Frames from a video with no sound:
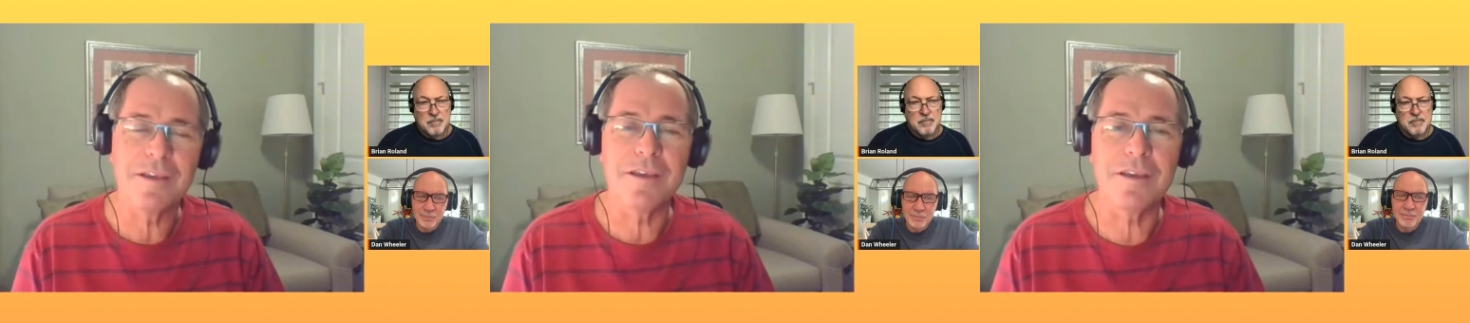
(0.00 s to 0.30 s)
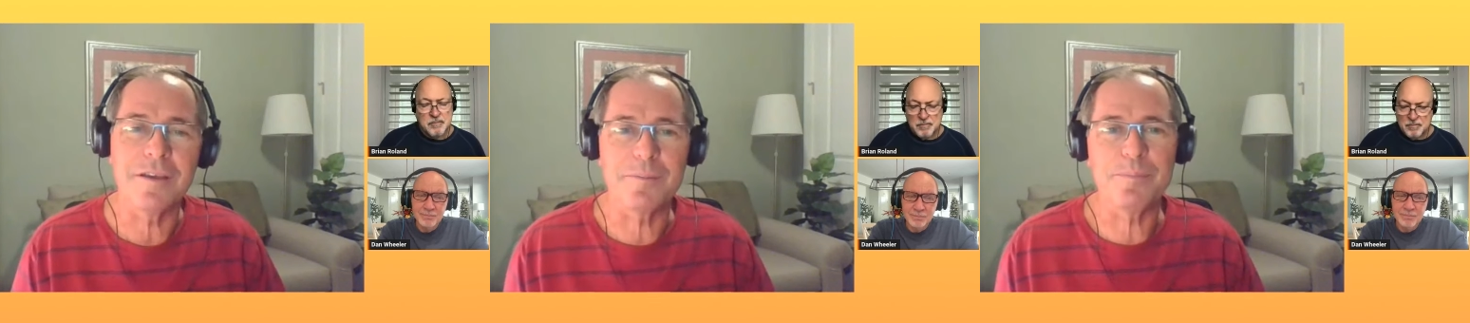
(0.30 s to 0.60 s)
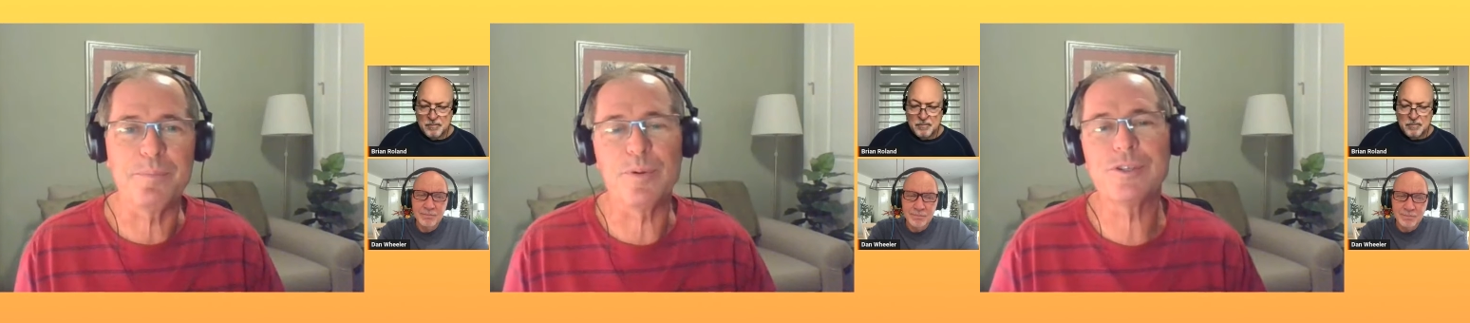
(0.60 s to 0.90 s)
Speaker 1: a
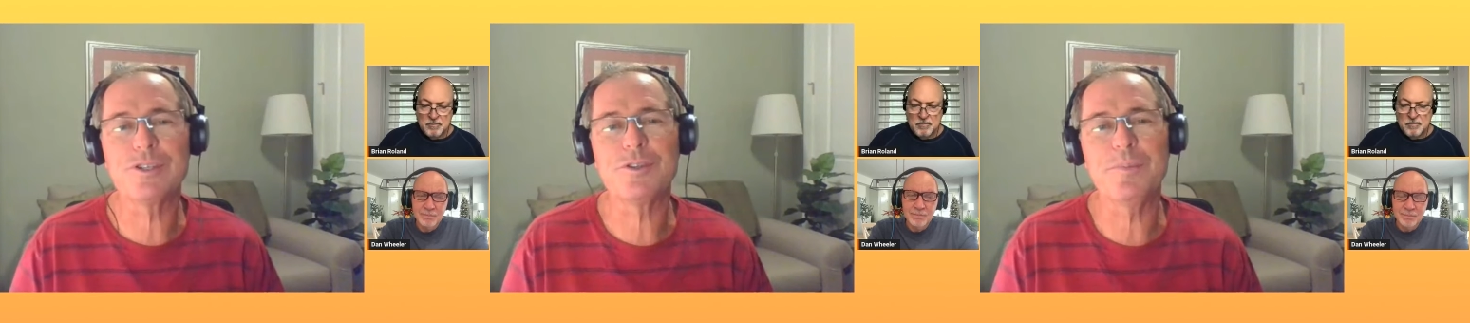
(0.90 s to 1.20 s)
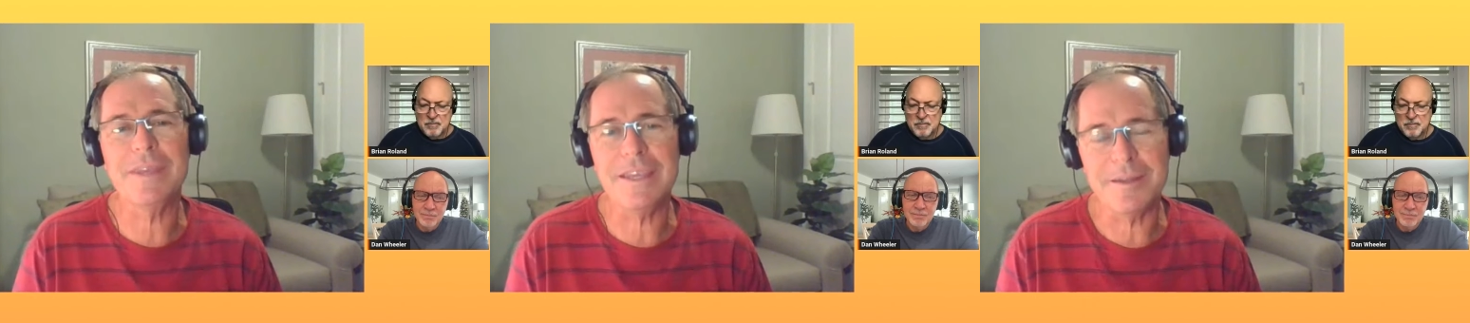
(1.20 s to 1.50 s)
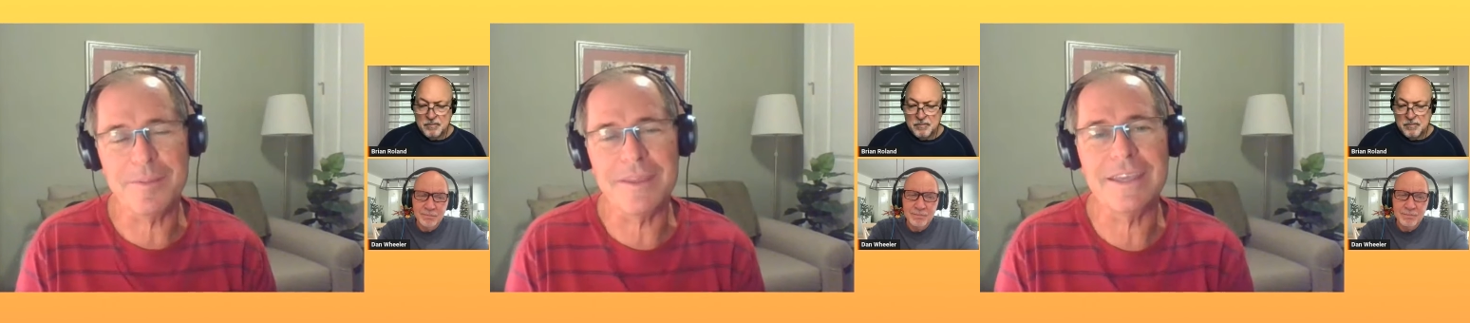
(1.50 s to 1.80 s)
push to me to
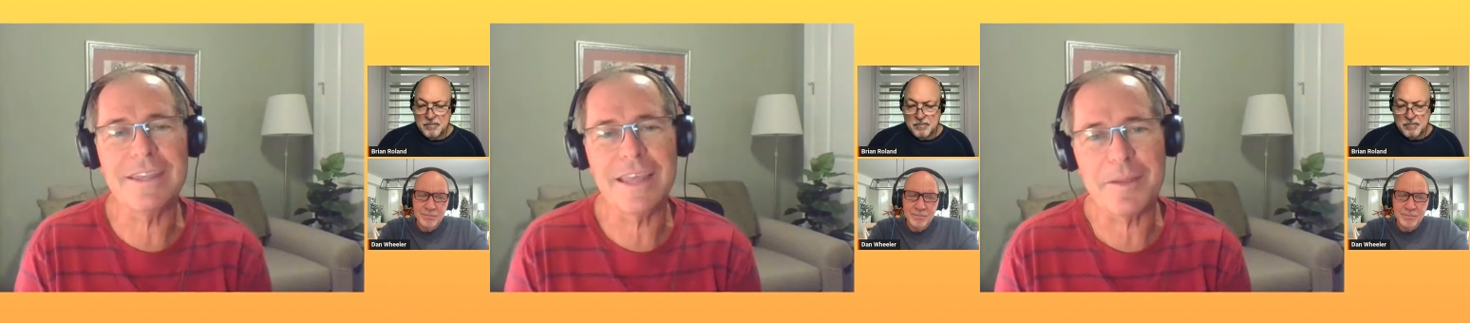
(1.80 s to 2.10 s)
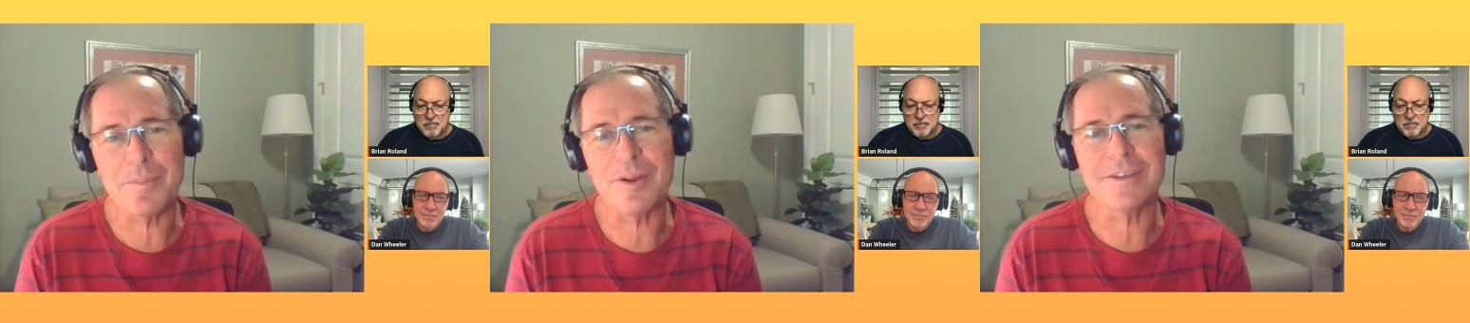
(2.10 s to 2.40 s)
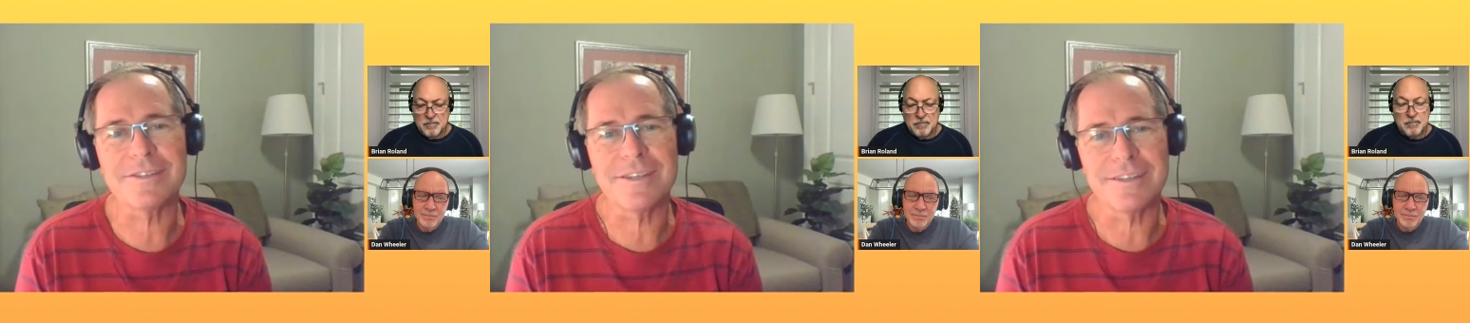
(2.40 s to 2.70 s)
begin that
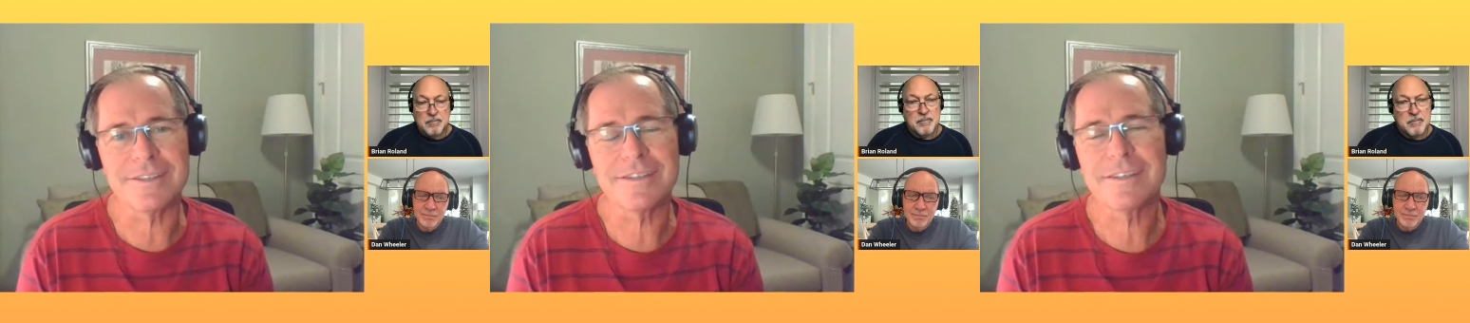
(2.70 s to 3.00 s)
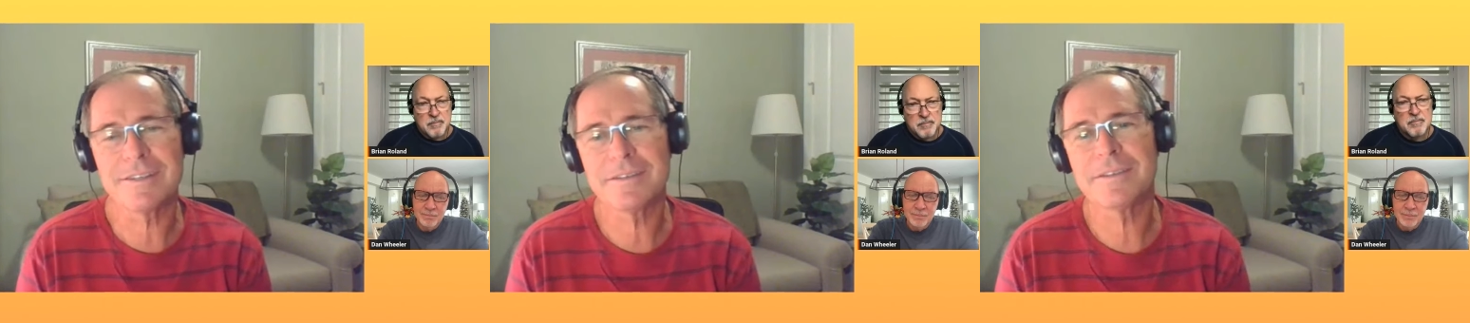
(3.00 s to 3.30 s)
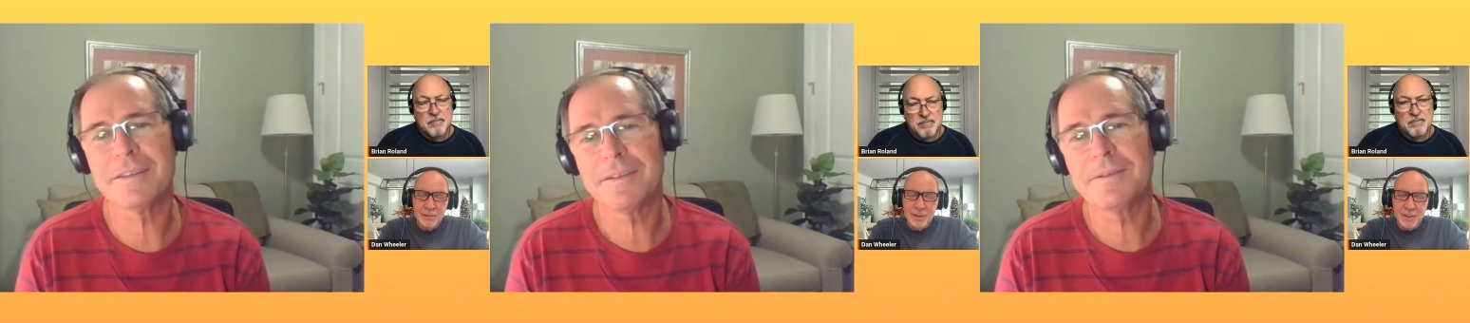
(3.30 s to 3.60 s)
process.
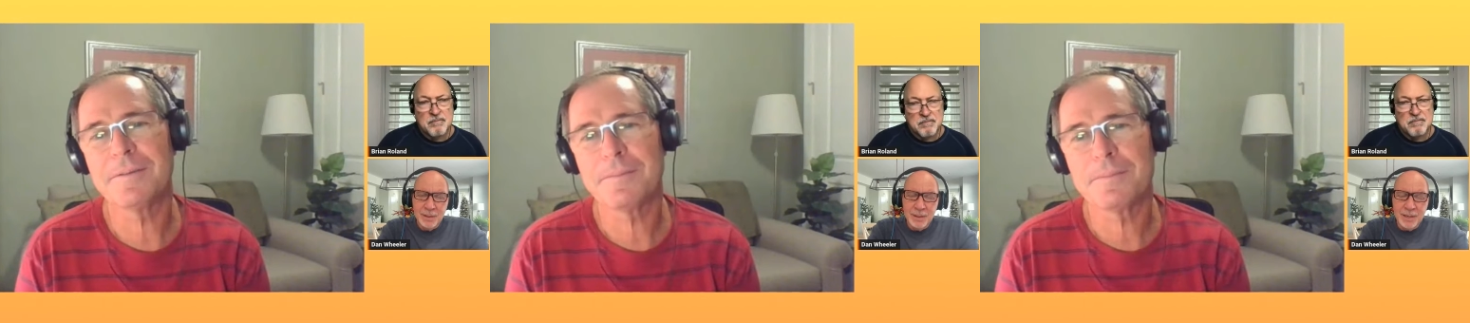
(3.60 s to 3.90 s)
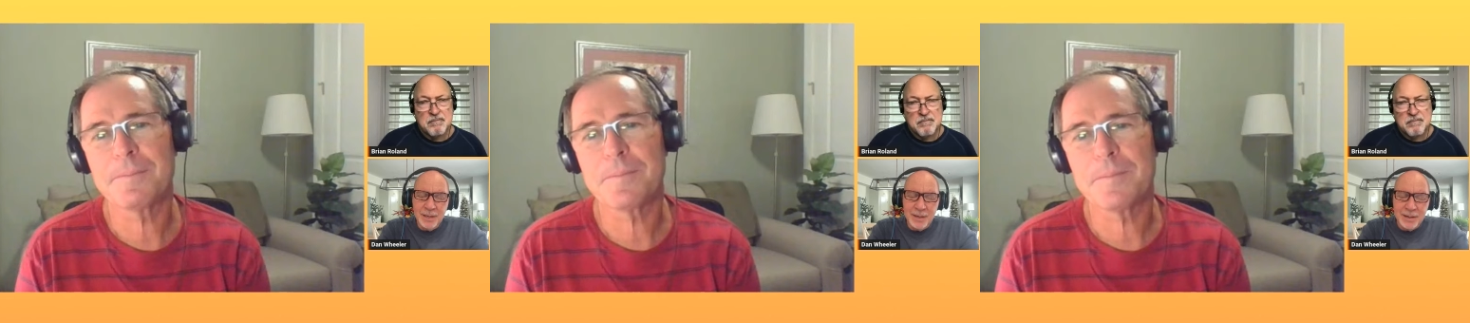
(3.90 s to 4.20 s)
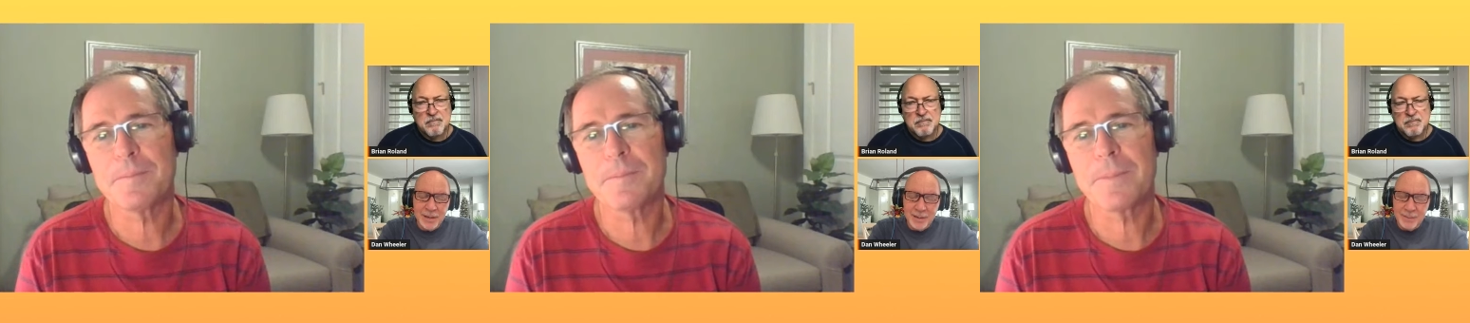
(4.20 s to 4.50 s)
Speaker 2: Yeah.
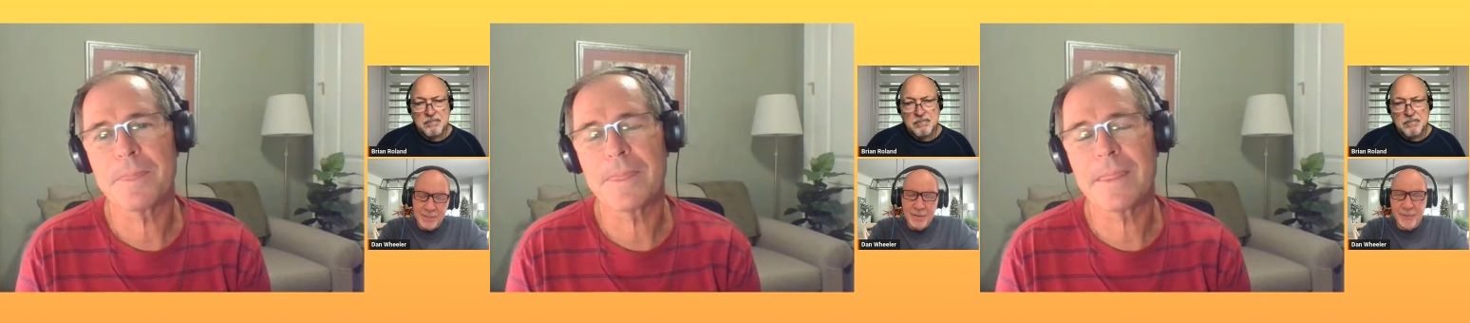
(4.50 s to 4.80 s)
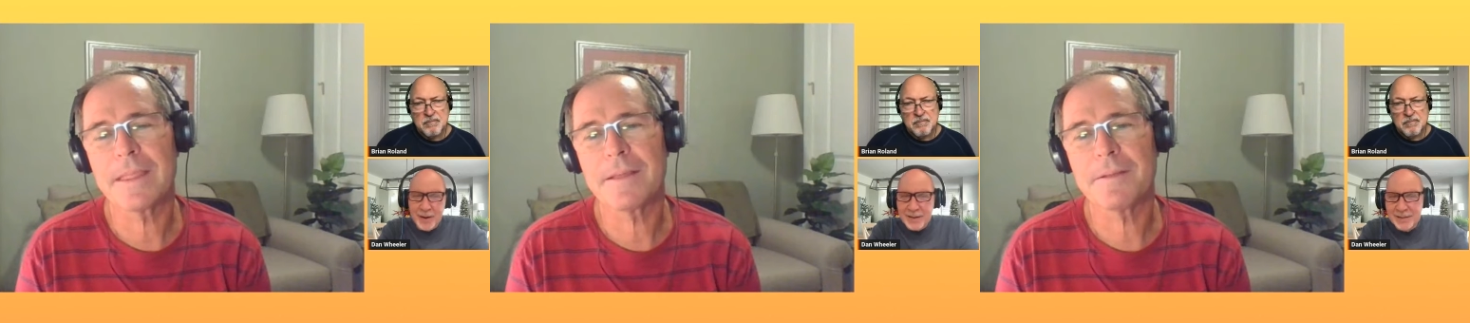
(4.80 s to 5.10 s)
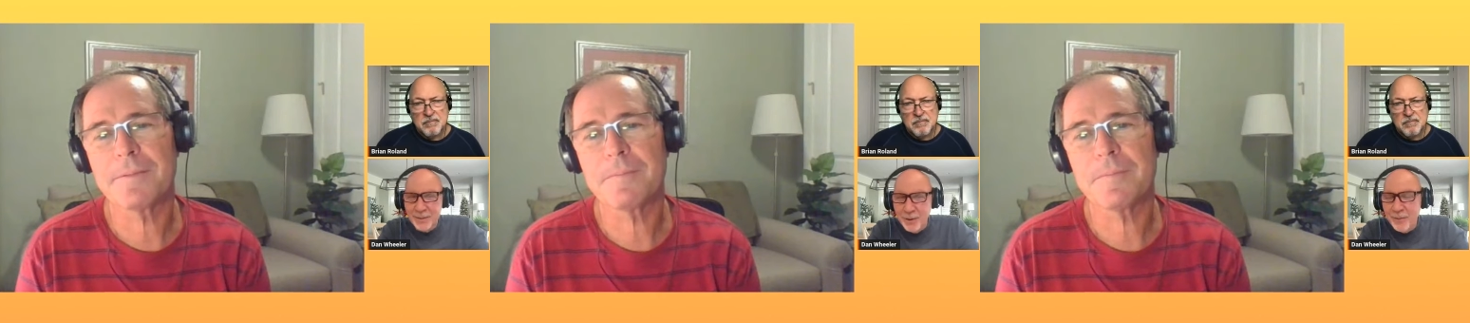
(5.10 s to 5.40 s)
Uh, in
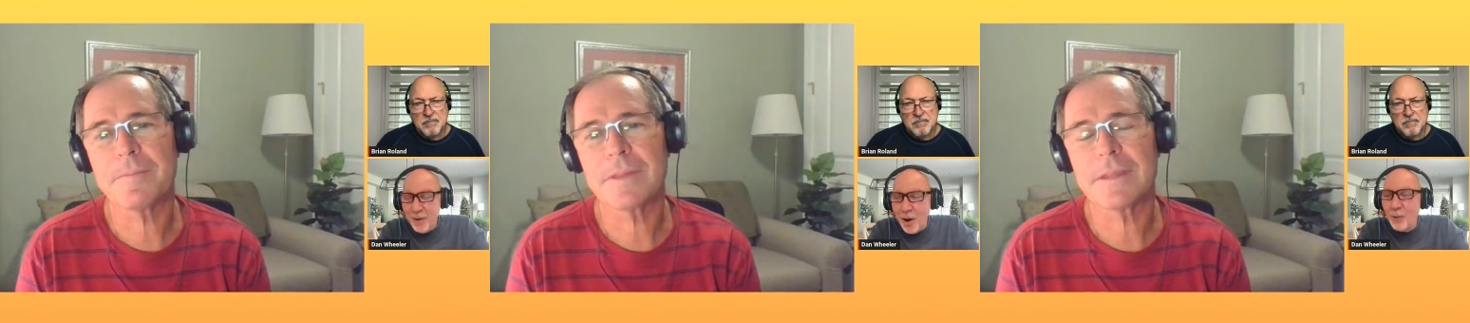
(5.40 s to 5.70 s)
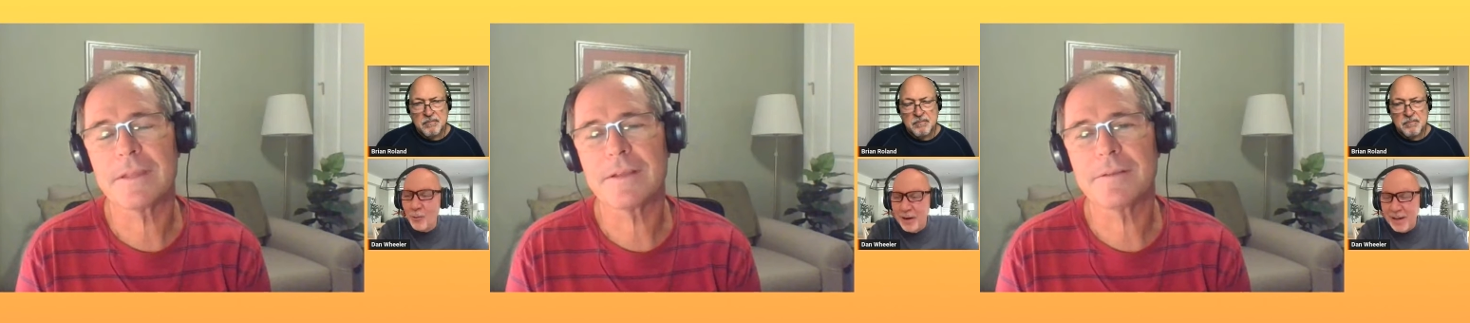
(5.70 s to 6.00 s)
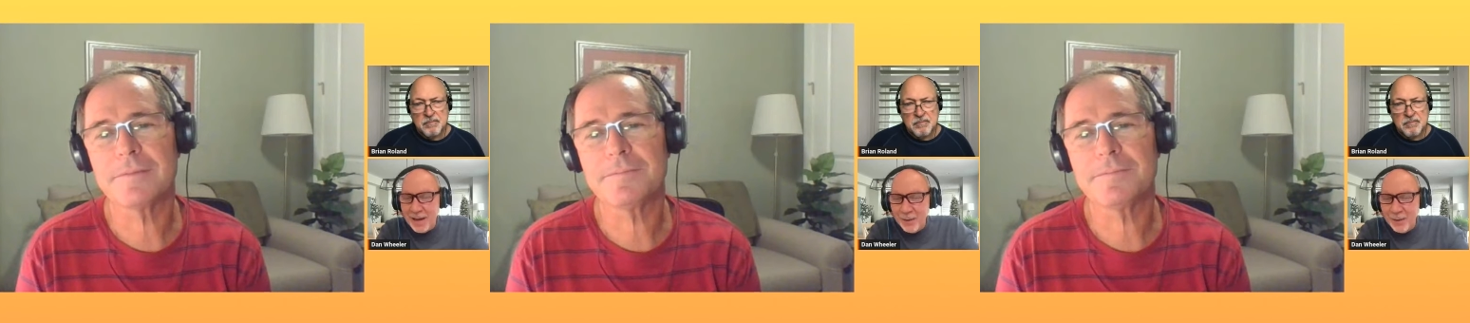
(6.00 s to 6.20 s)
fact, we've already